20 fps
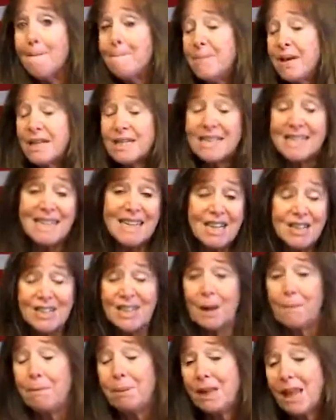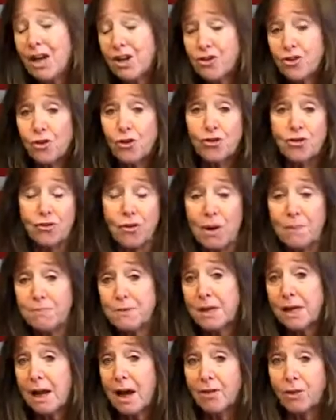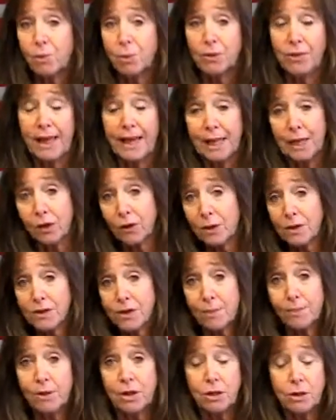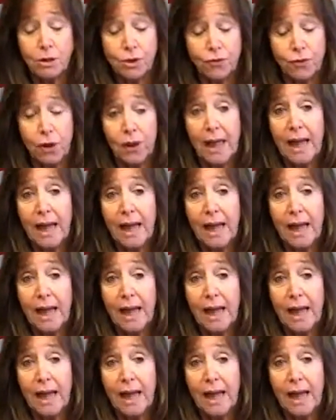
business and pleasure trip together where they can learn something useful